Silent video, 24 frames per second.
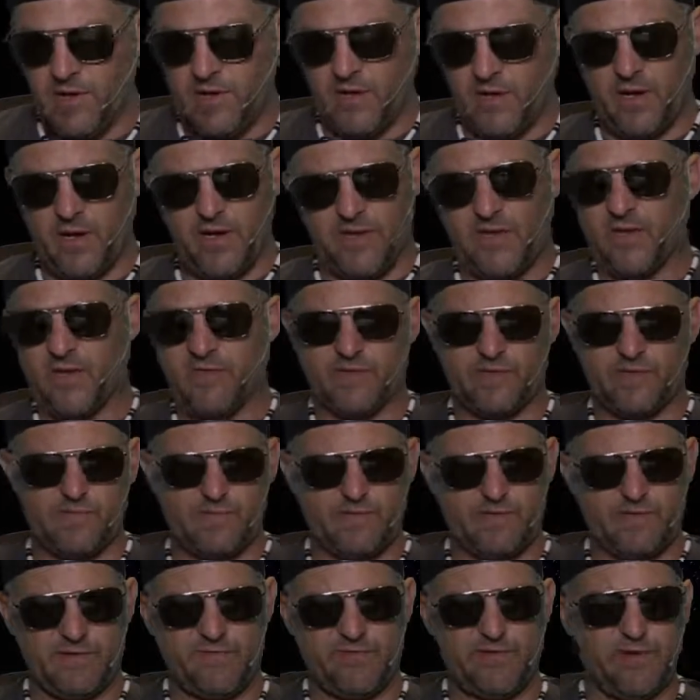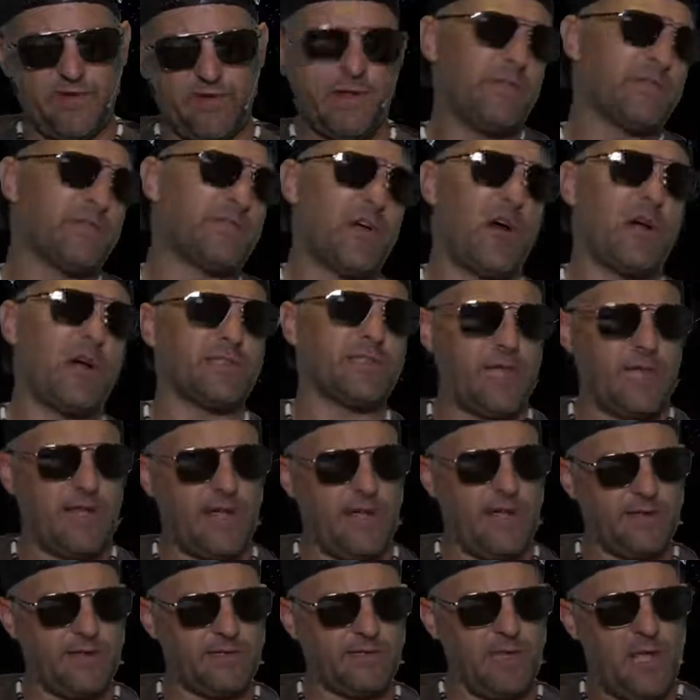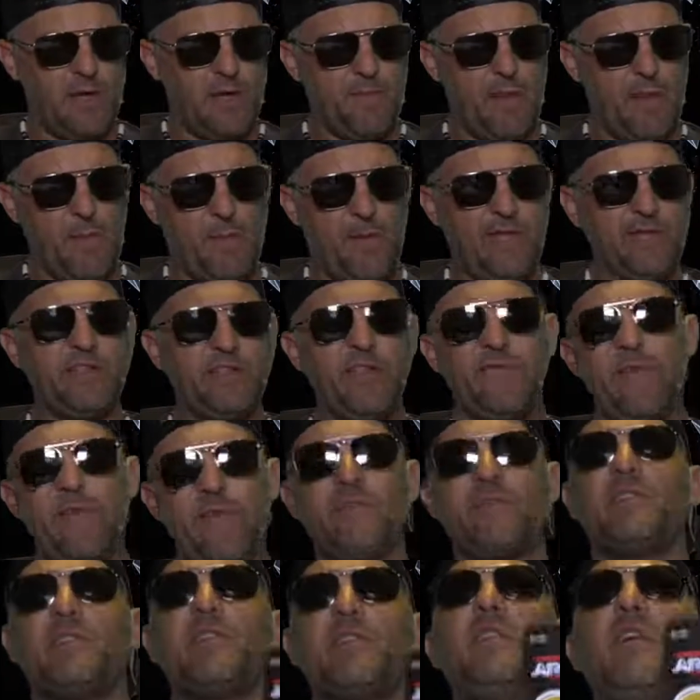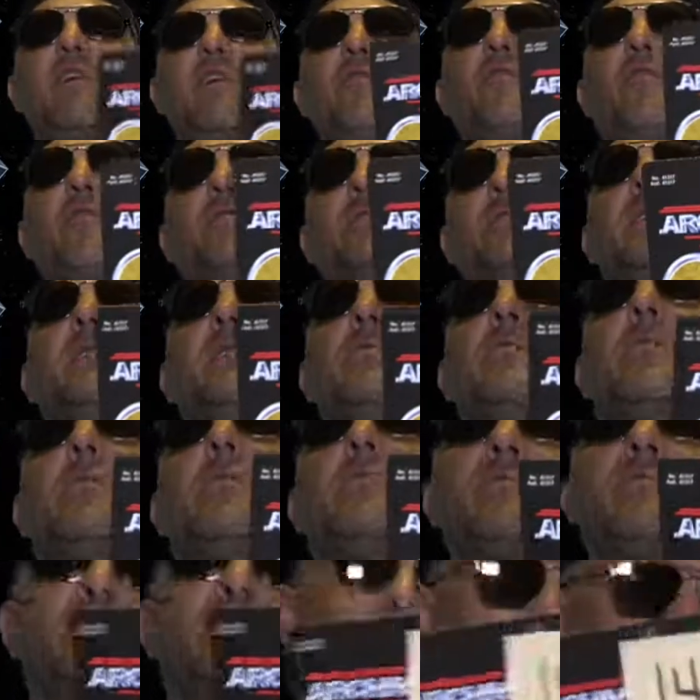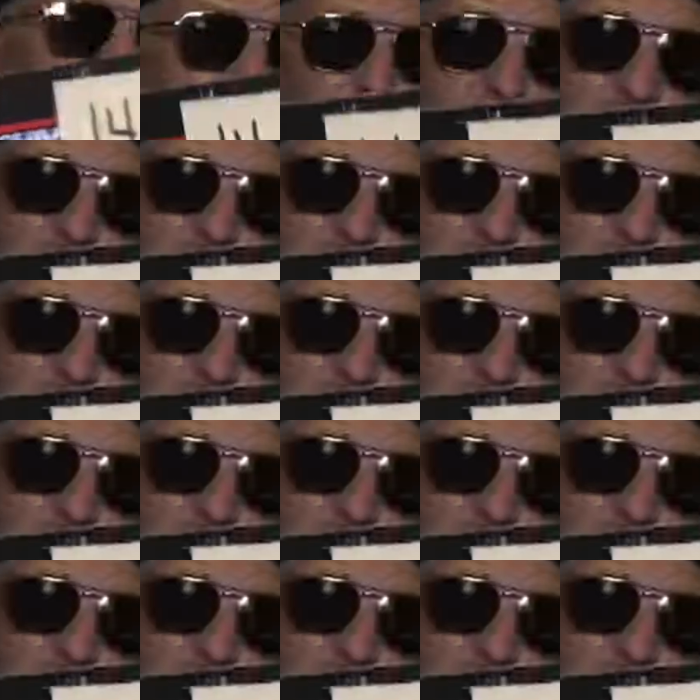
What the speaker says: I think it's specifically dogs and cats. But PG-15, $14. Usually it's